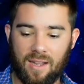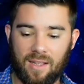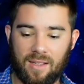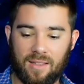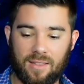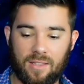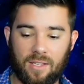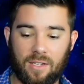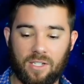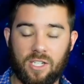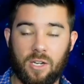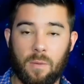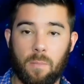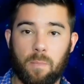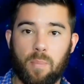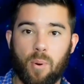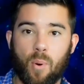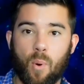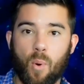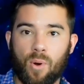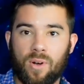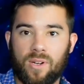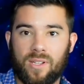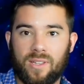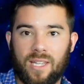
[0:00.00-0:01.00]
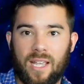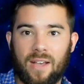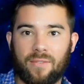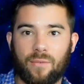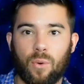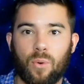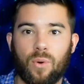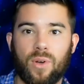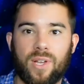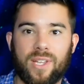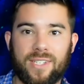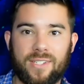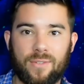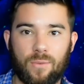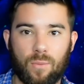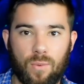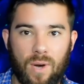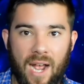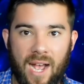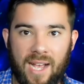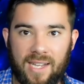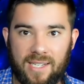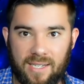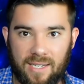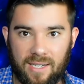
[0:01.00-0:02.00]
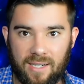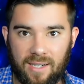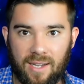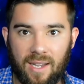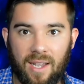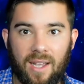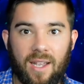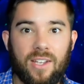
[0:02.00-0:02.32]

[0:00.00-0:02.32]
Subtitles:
the support level is rising.